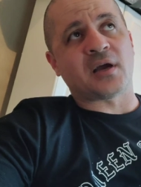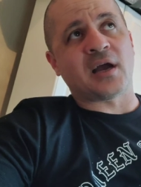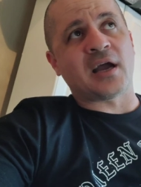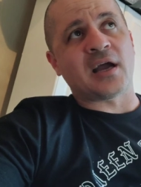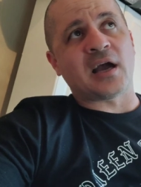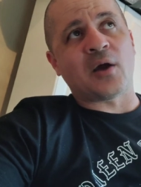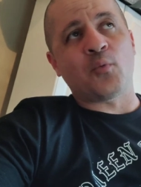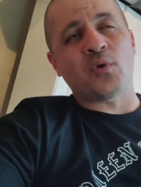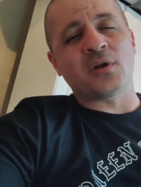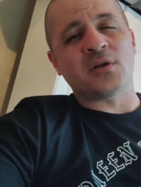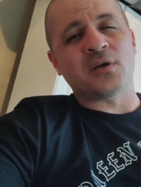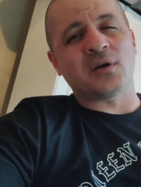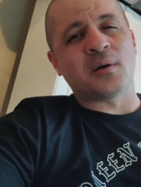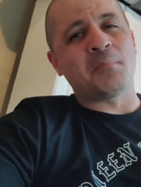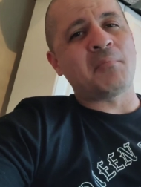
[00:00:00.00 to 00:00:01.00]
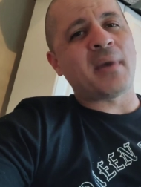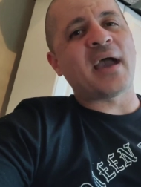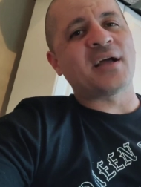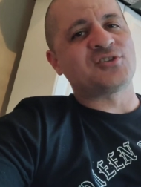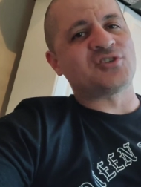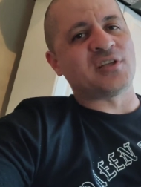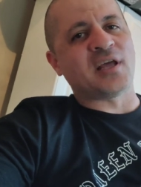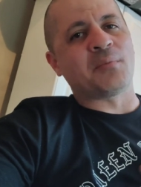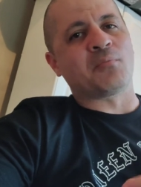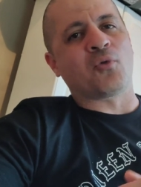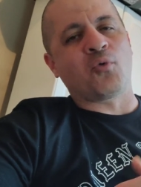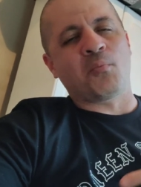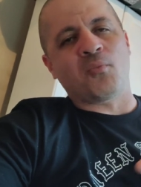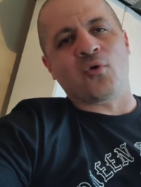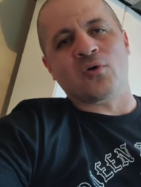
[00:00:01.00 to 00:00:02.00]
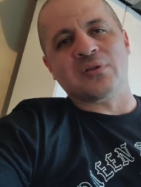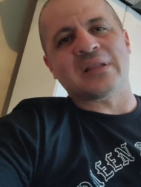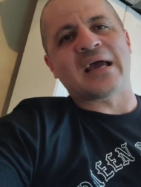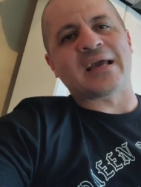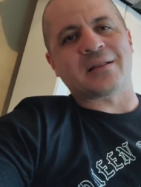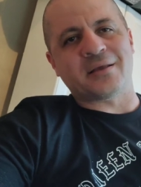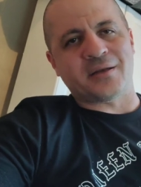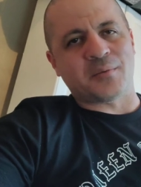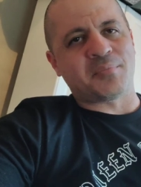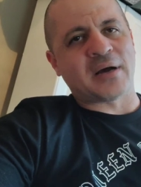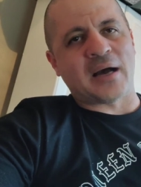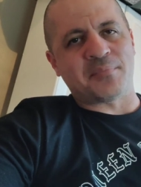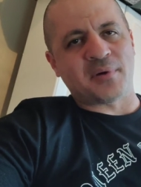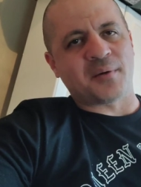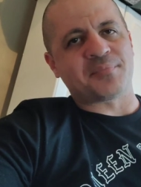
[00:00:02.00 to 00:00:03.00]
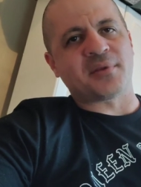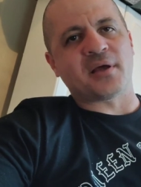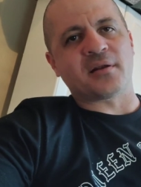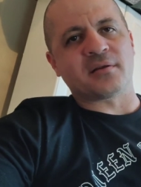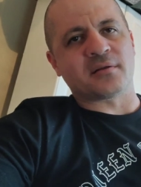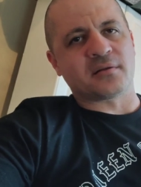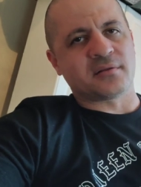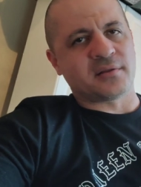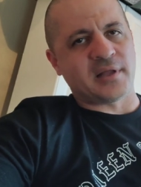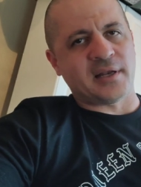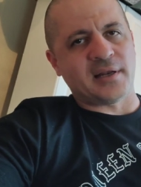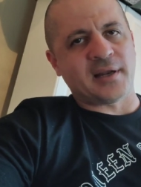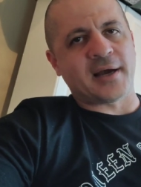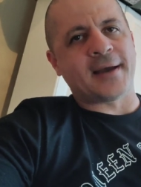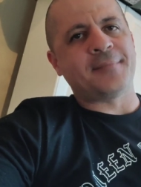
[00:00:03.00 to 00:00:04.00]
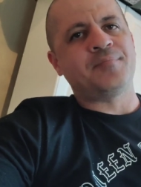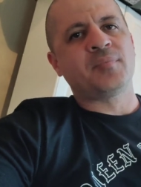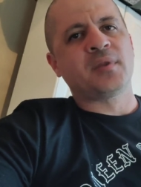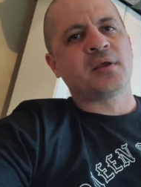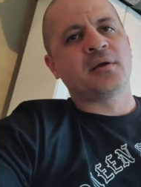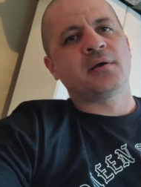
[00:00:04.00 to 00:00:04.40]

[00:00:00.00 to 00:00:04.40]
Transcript: I, I would imagine they're mo- more likely to pop up than than not.